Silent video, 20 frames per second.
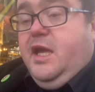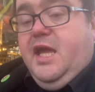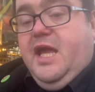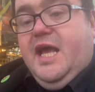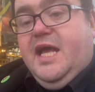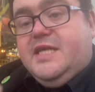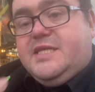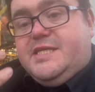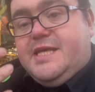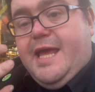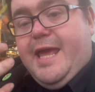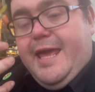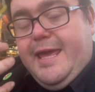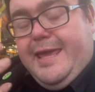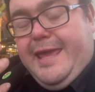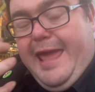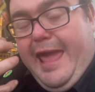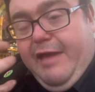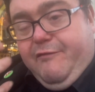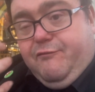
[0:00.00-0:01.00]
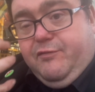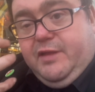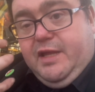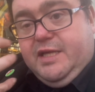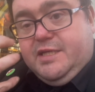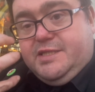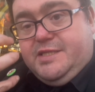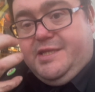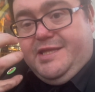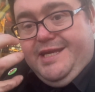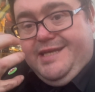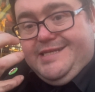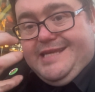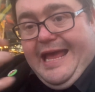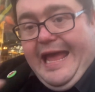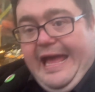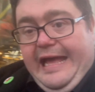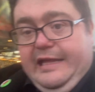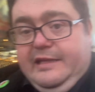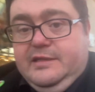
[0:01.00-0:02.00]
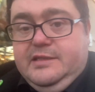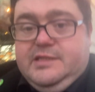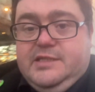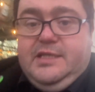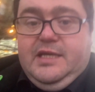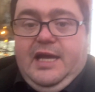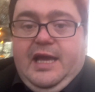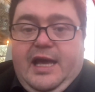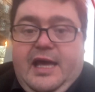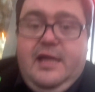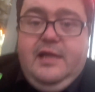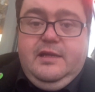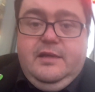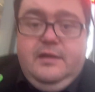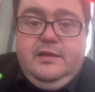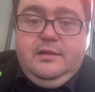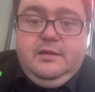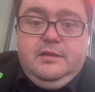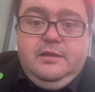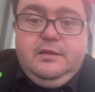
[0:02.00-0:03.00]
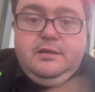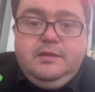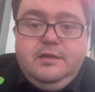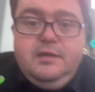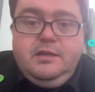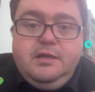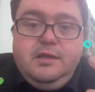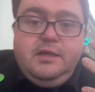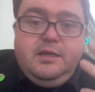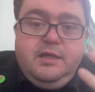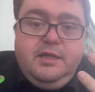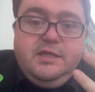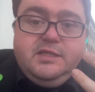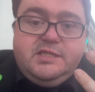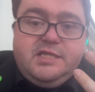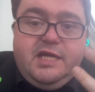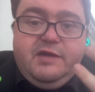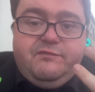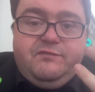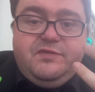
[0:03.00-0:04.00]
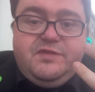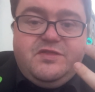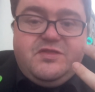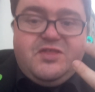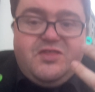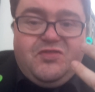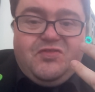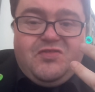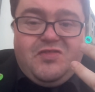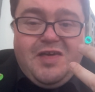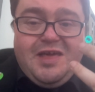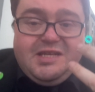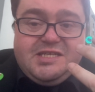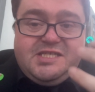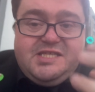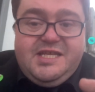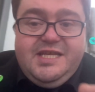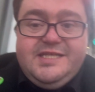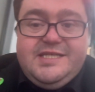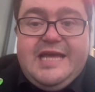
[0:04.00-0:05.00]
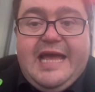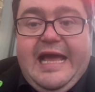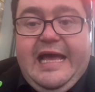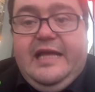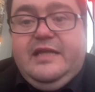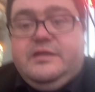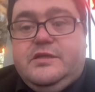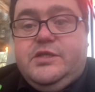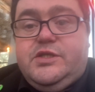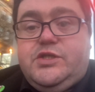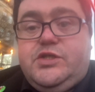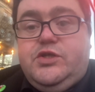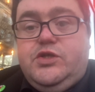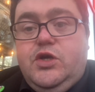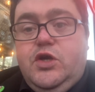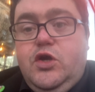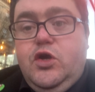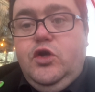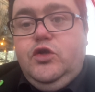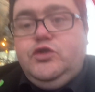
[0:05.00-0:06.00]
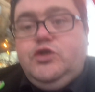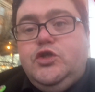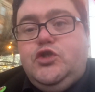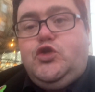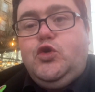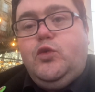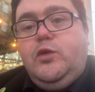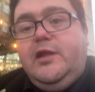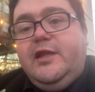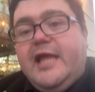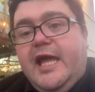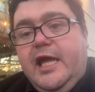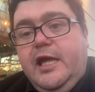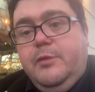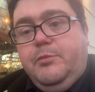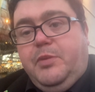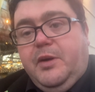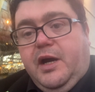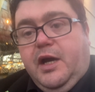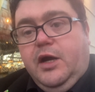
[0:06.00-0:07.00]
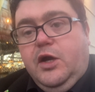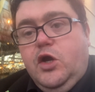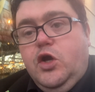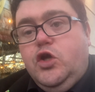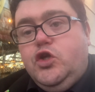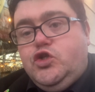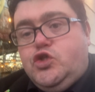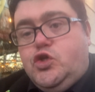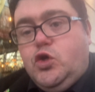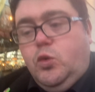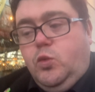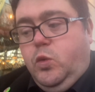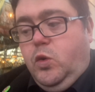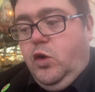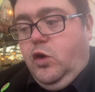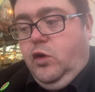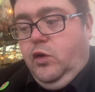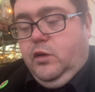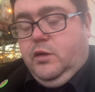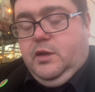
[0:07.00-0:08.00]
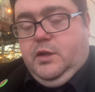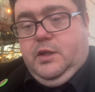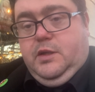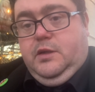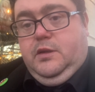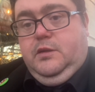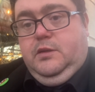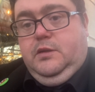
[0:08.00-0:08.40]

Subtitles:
has given us these hands, yeah? He's given us these hands to do labour, to work,